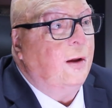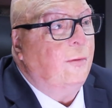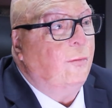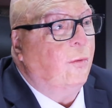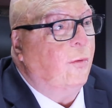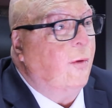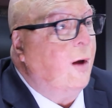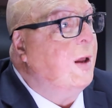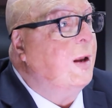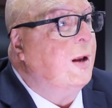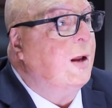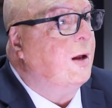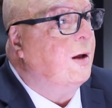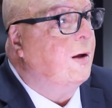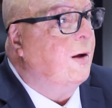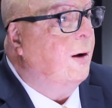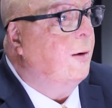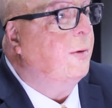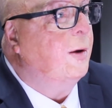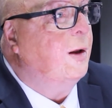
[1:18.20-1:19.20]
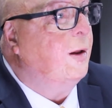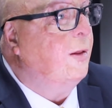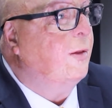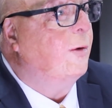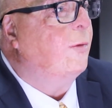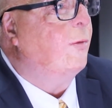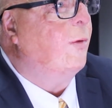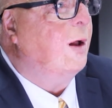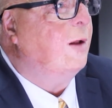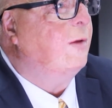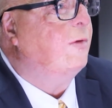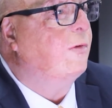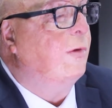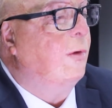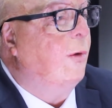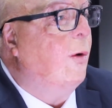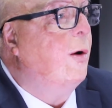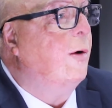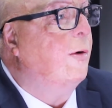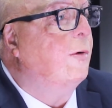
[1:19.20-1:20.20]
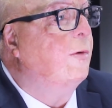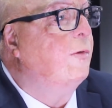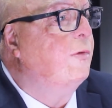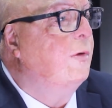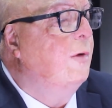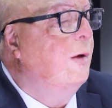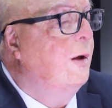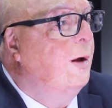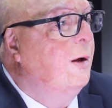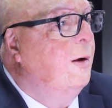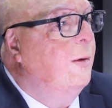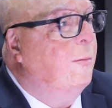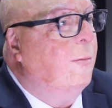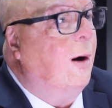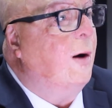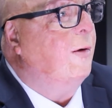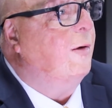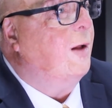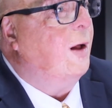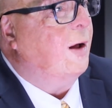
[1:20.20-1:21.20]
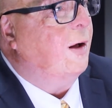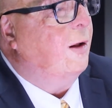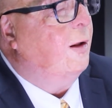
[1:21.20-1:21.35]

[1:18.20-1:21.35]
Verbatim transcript: rating company that rates lawyers, Martindale